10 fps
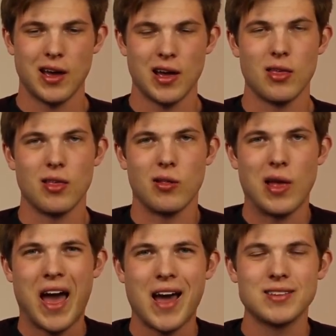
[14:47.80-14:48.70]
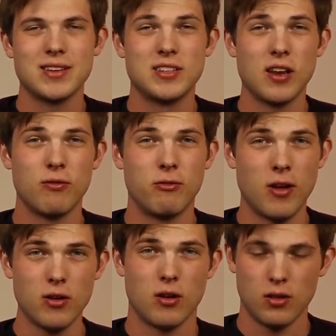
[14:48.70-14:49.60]
as I stated
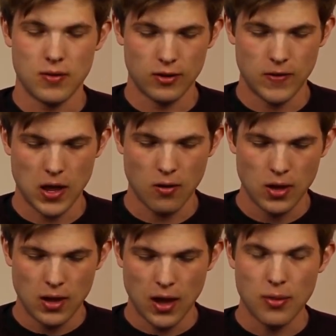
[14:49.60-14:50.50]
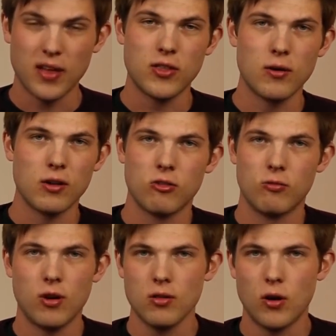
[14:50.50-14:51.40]
very early in this video, that there is
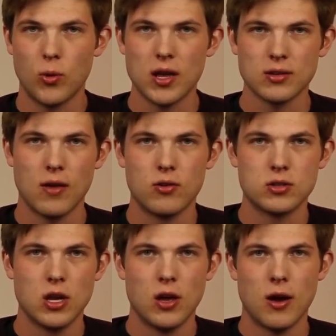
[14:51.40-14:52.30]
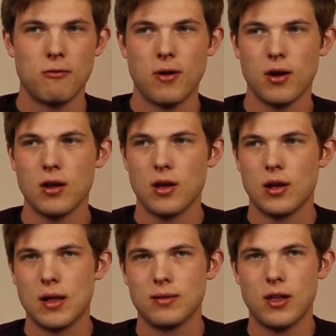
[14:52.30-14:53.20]
very low risk and there's very
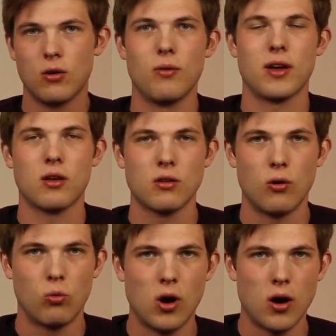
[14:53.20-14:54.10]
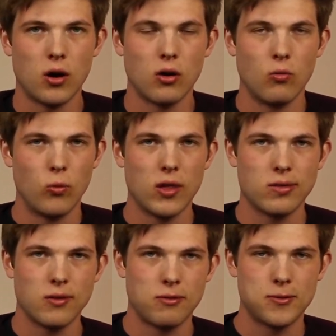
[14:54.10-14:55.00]
little that can go wrong
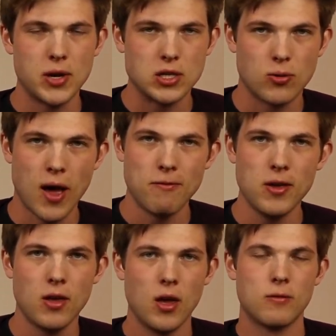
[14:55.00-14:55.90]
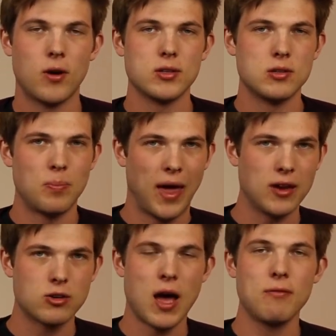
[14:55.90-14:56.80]
with free traffic versus
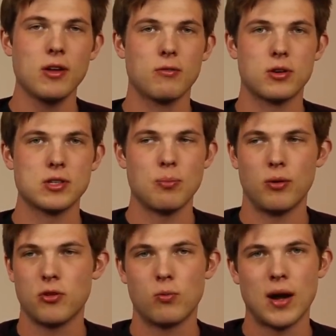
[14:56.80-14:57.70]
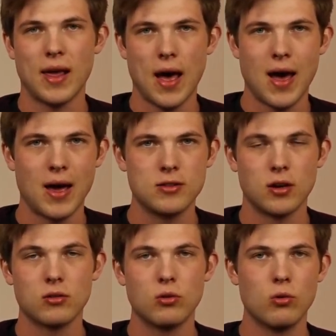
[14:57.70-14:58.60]
paid traffic. For example, if you're running ads
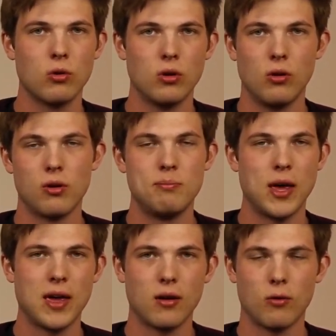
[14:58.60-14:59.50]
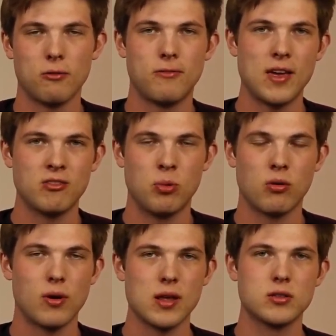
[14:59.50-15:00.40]
on Google or Bing or
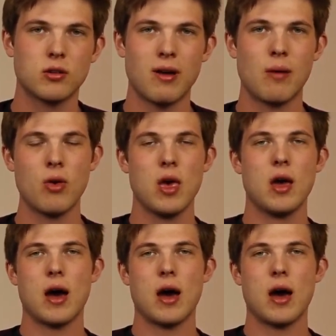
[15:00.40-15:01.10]
Facebook or Instagram,